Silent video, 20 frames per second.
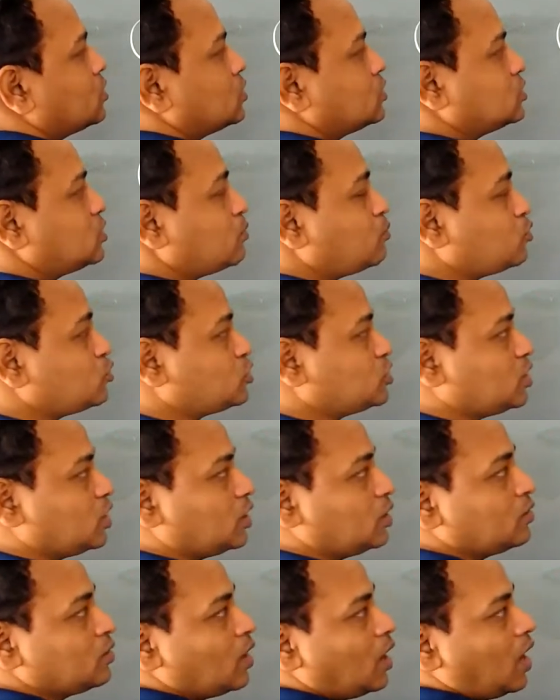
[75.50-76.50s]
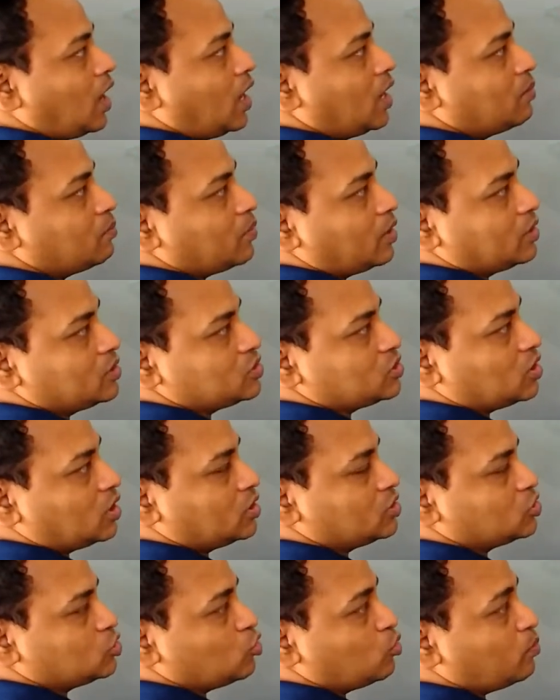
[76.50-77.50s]
Suppose say I am
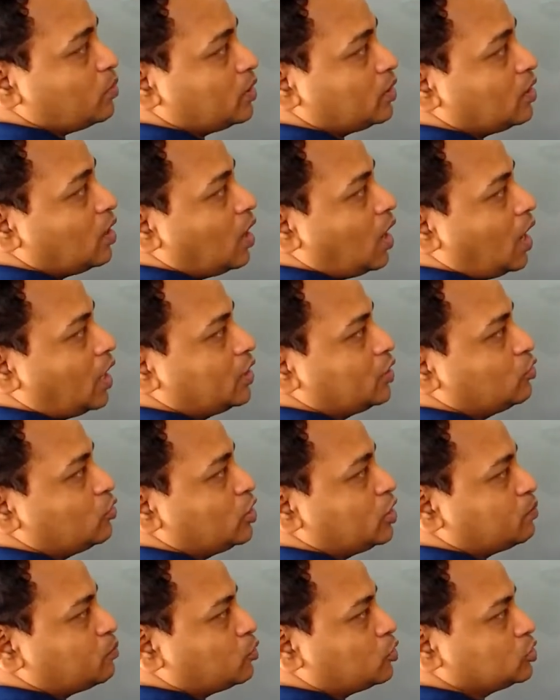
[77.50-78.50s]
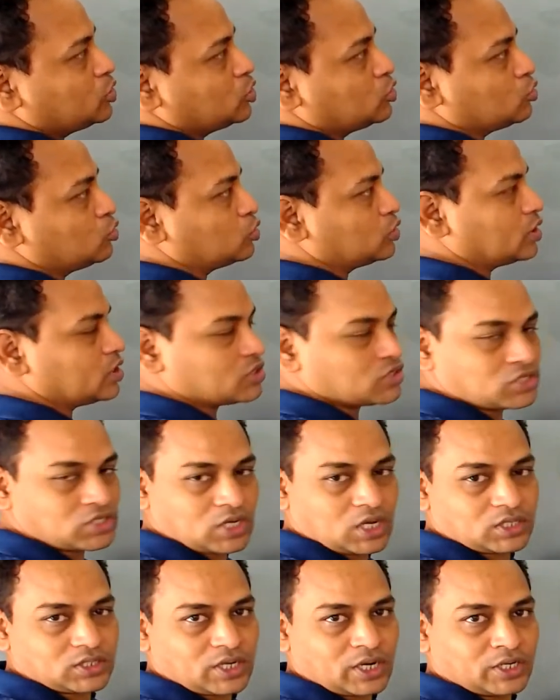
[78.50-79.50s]
assuming a unit positive test
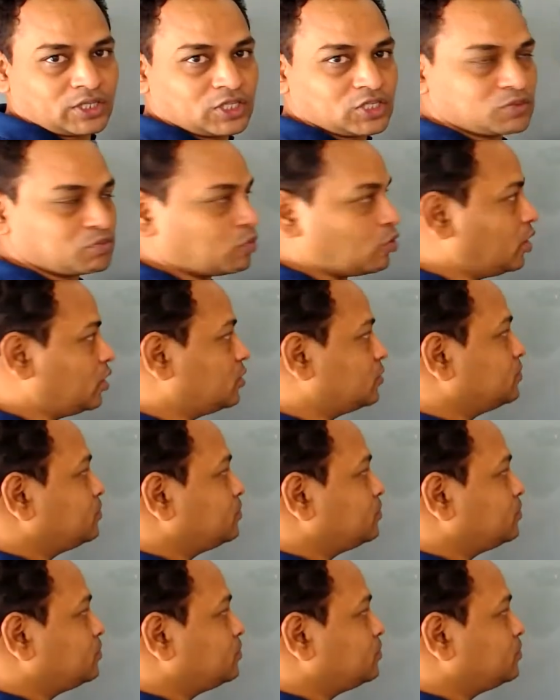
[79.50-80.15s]
charge at this point.